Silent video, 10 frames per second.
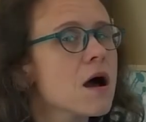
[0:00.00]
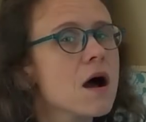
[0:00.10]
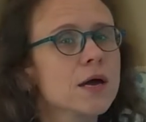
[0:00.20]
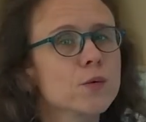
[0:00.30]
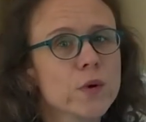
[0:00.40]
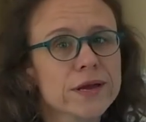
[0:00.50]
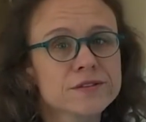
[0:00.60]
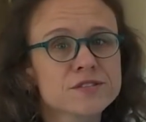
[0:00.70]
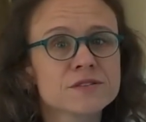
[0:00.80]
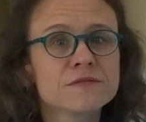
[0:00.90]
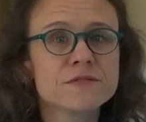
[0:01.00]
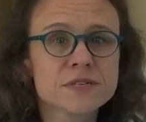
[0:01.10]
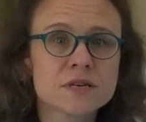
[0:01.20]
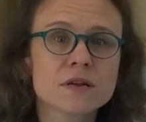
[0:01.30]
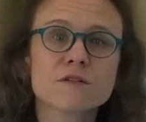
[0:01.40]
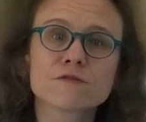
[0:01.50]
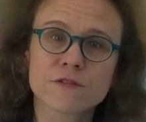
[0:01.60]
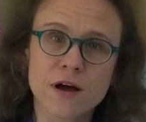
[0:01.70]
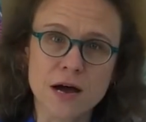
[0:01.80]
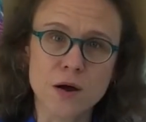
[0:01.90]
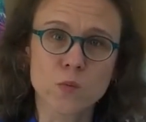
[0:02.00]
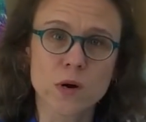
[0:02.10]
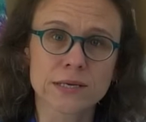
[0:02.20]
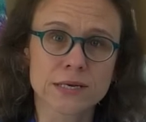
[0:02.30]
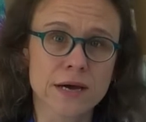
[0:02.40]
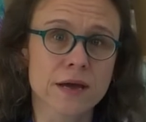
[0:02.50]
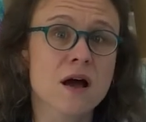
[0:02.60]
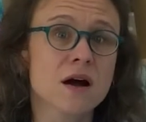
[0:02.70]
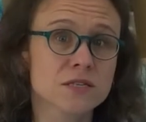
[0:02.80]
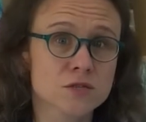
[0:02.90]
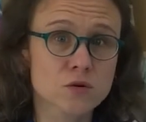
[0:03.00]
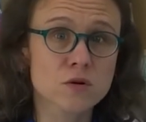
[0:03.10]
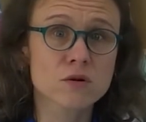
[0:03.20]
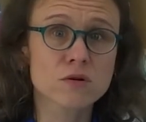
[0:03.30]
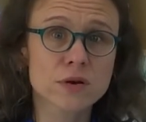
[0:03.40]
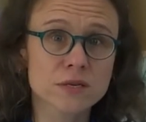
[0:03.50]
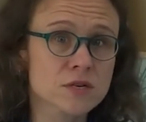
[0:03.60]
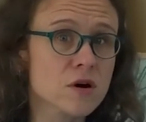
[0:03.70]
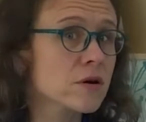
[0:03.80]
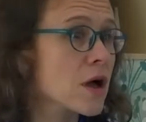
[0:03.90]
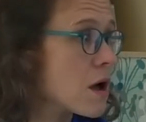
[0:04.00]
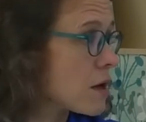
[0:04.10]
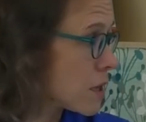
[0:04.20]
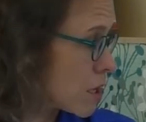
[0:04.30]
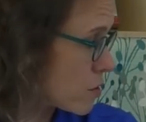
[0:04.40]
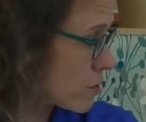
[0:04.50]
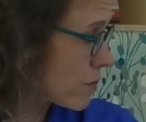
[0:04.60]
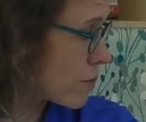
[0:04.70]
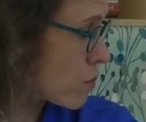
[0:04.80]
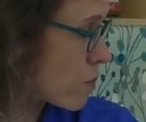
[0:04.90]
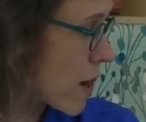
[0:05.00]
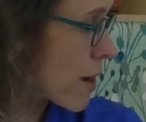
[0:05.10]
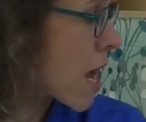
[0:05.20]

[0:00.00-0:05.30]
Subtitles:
I went to visit a farm one day. I saw a dog along the way.